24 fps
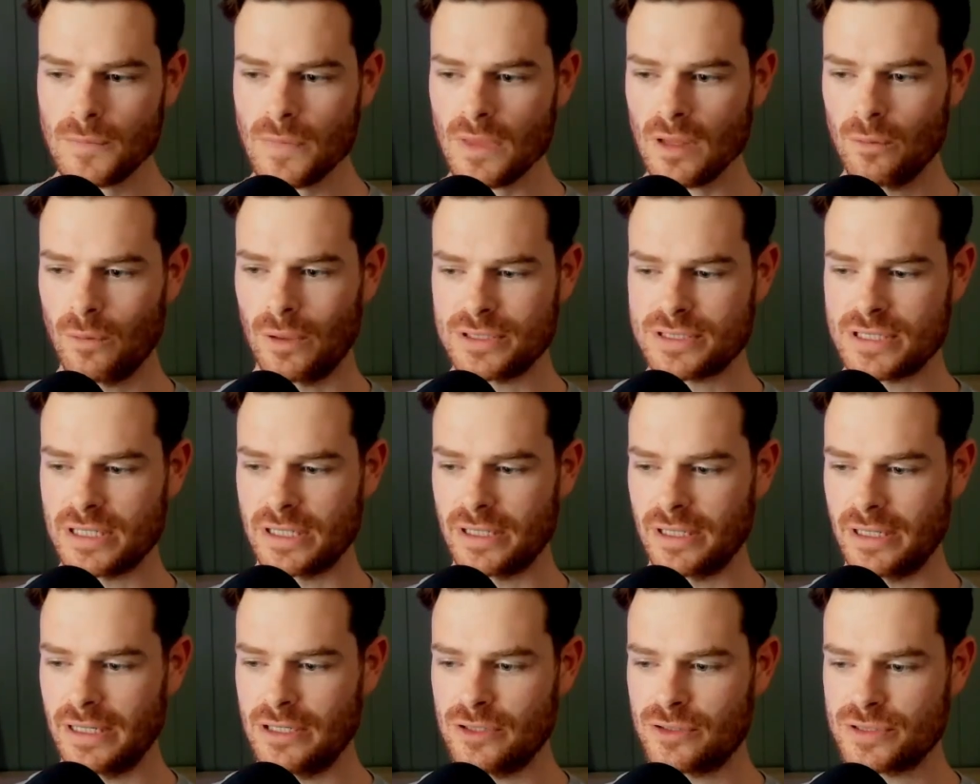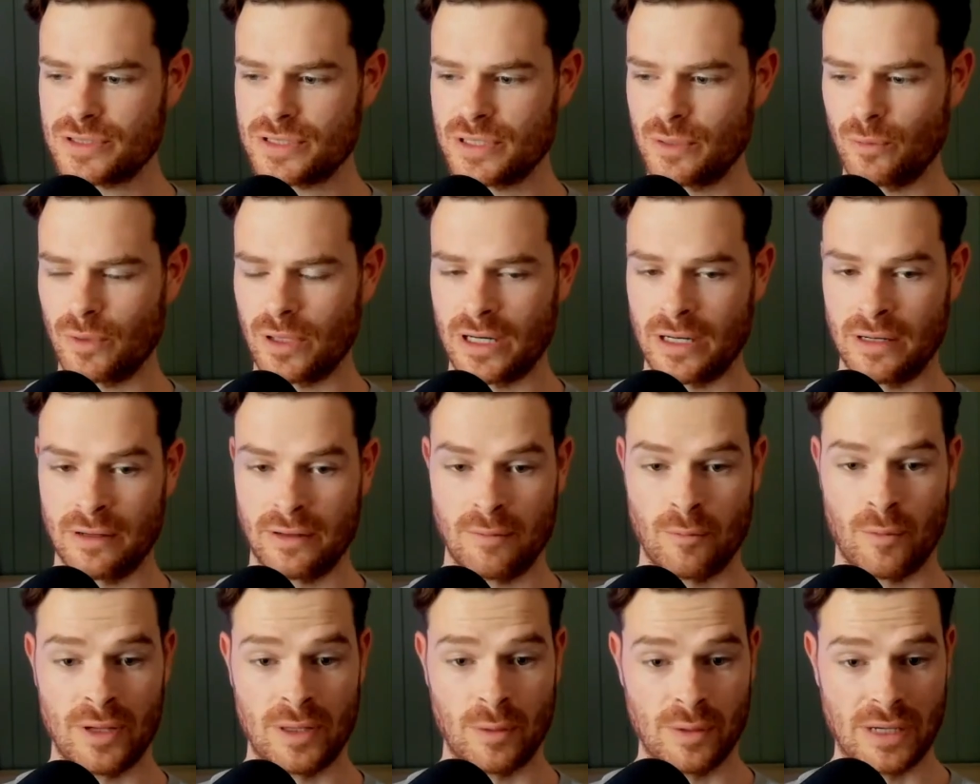Well, it's an interesting one, and
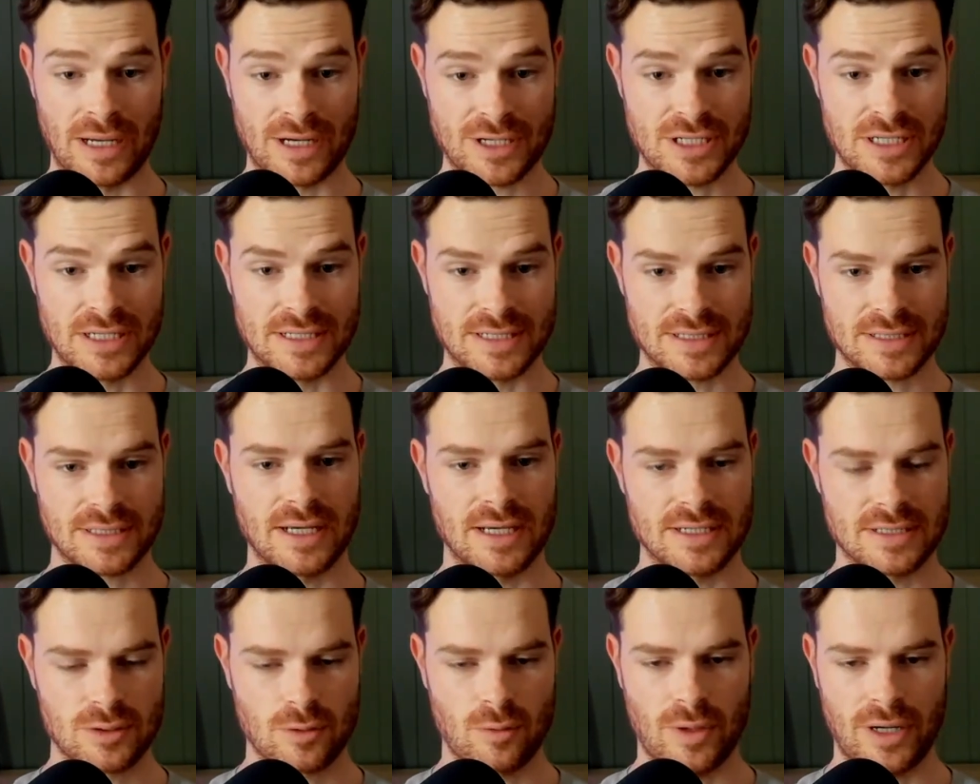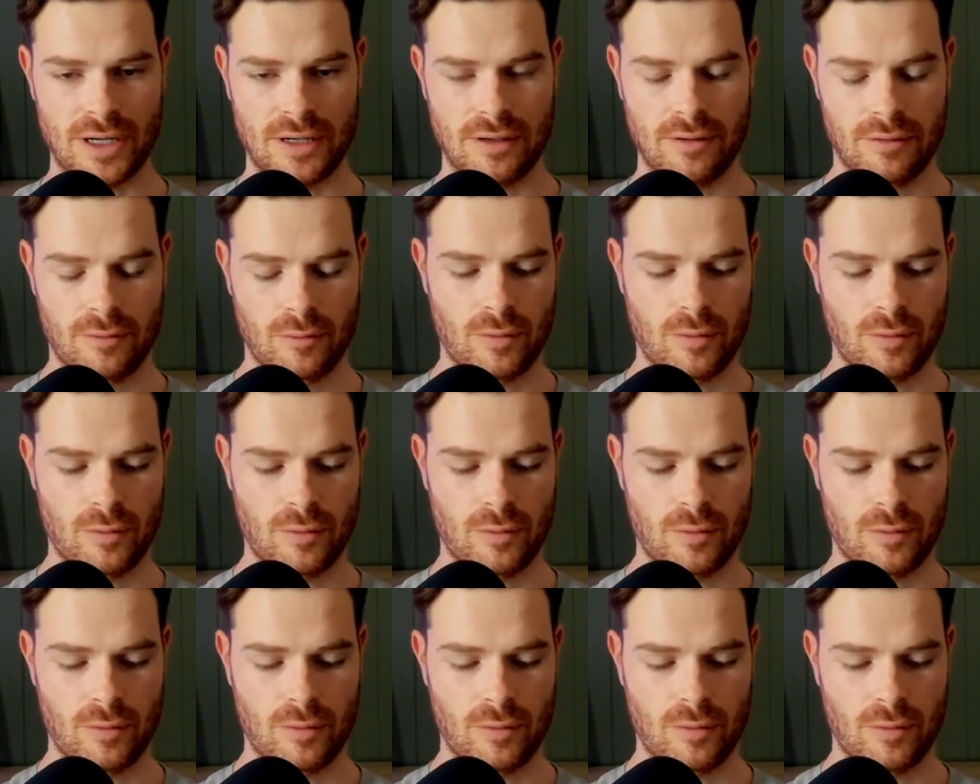one that we actually discussed quite